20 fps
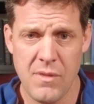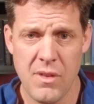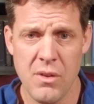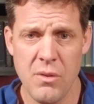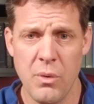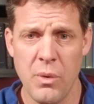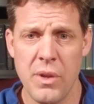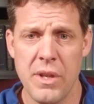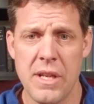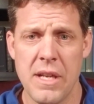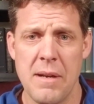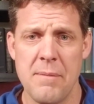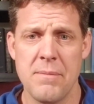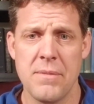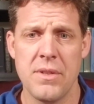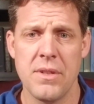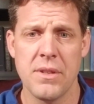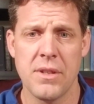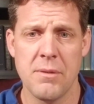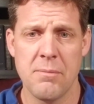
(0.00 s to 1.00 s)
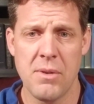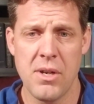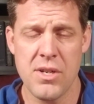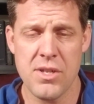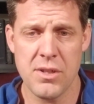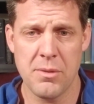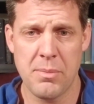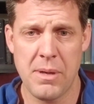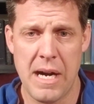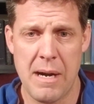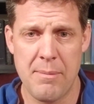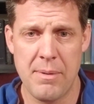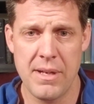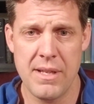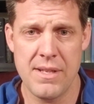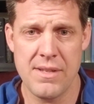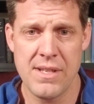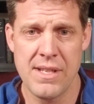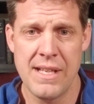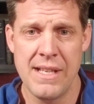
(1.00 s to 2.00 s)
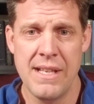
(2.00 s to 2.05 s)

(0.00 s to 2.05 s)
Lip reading: Well, you come to commercial properties,